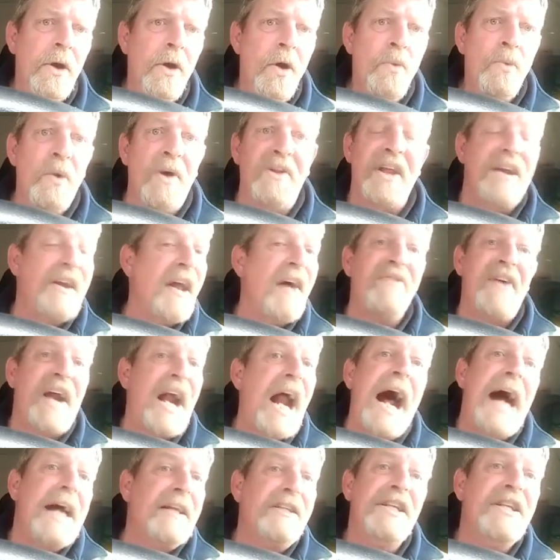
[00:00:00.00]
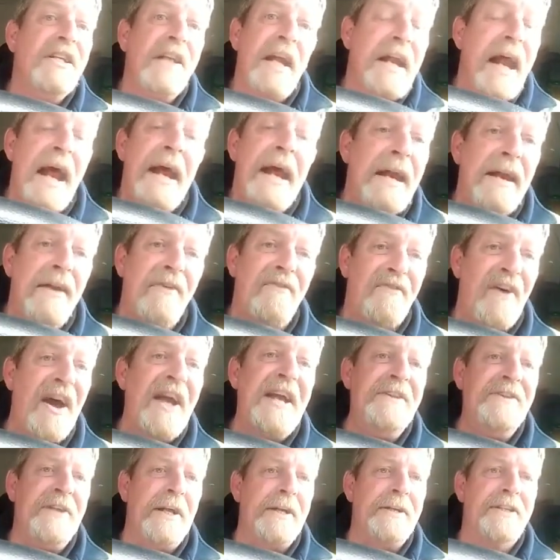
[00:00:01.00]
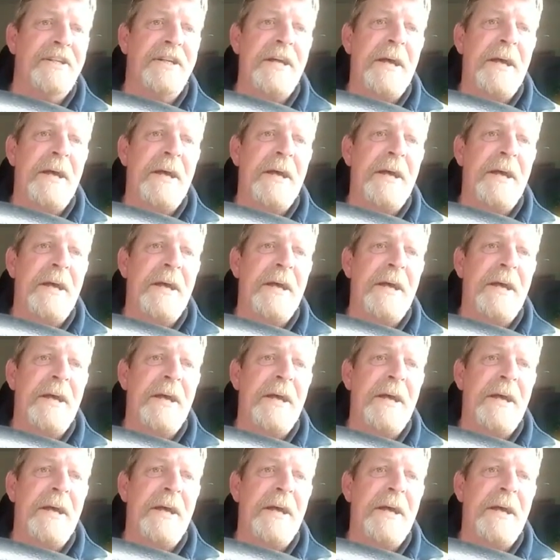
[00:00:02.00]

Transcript: where they never acted in any of the findings.